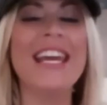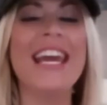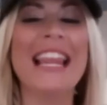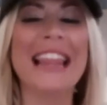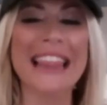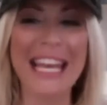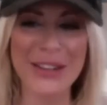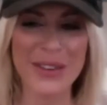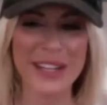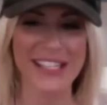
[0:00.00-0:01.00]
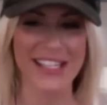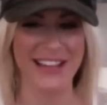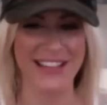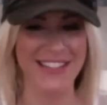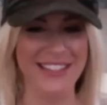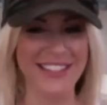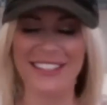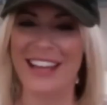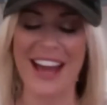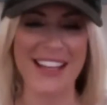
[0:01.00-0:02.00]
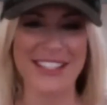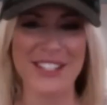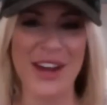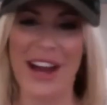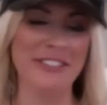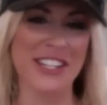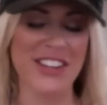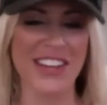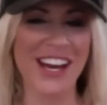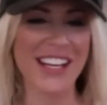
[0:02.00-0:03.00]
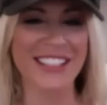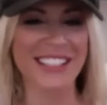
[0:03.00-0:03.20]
Hilarious. Yes, you have to do that.